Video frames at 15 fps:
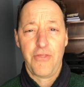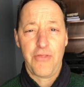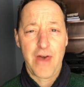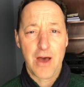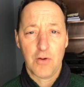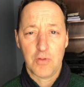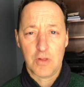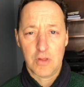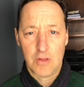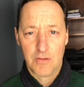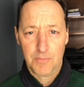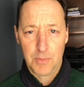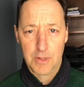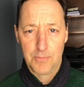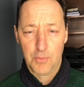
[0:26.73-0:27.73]
thousands
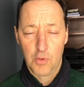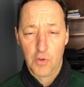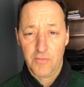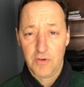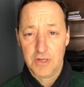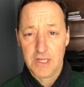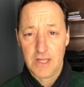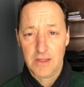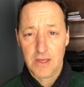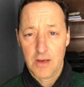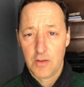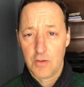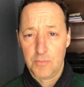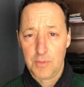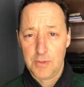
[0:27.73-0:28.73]
of people, over
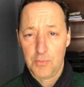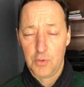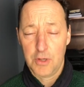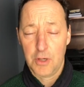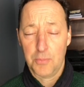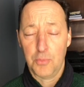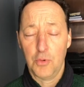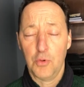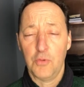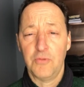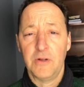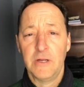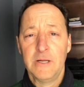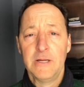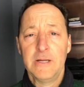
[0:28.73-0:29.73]
10,000 people get
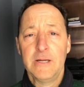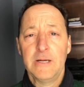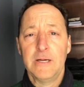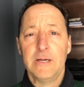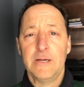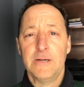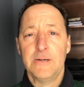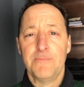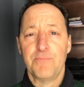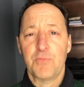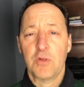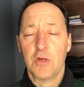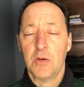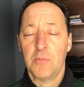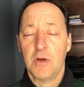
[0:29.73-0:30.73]
approved um,
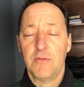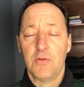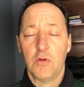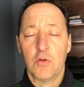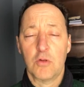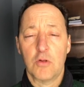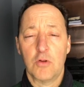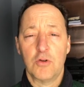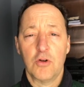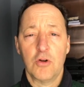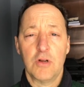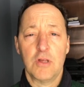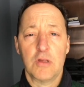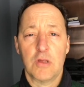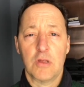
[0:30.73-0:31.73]
some have used
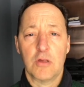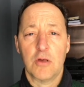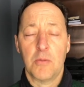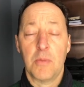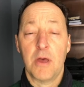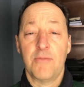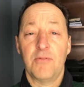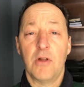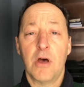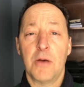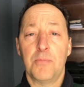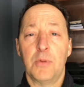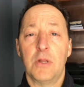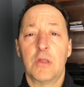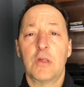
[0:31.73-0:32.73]
attorneys and some have not,
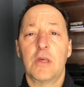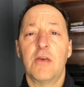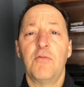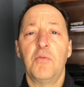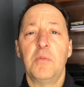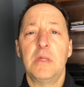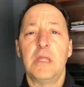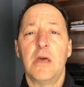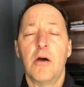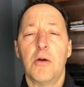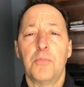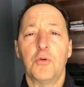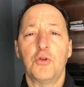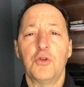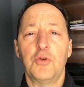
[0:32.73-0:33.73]
but it's given me the
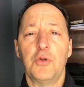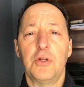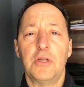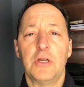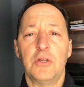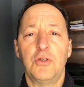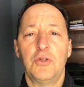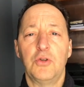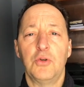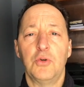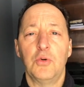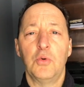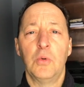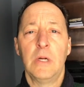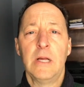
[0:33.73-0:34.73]
opportunity
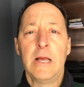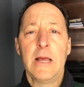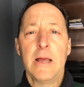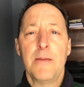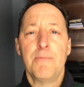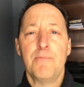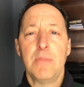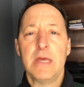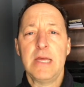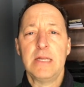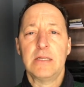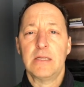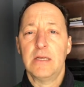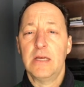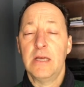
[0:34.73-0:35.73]
to
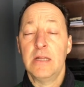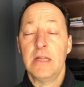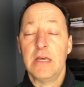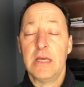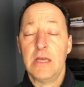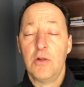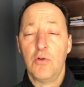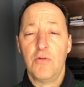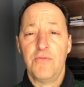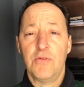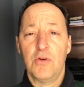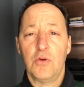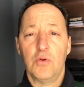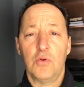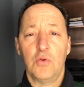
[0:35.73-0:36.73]
meet and
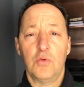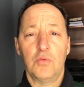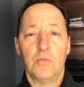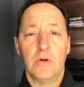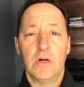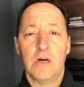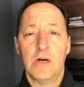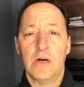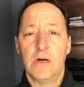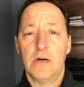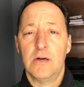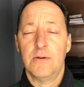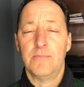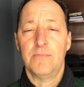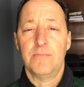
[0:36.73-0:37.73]
interview
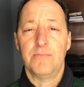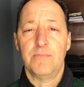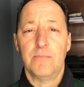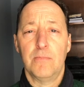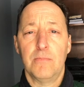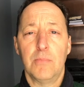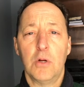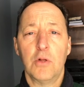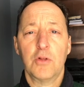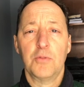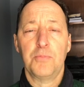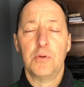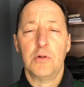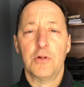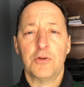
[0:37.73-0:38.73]
um,
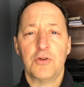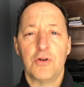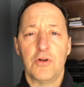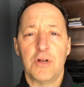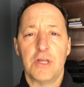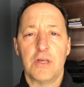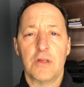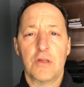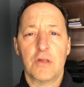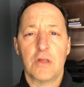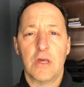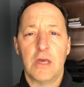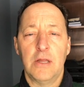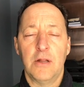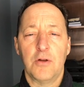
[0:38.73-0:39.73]
multiple attorneys
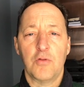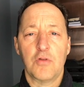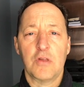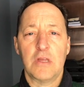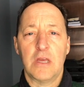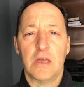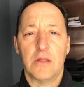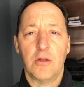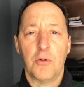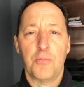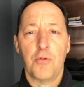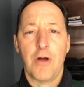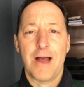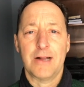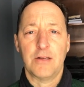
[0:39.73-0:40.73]
and understand their
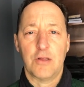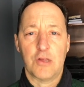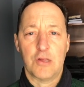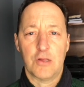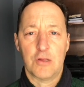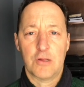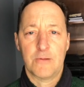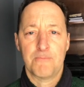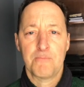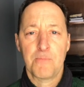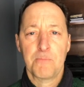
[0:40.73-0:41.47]
practices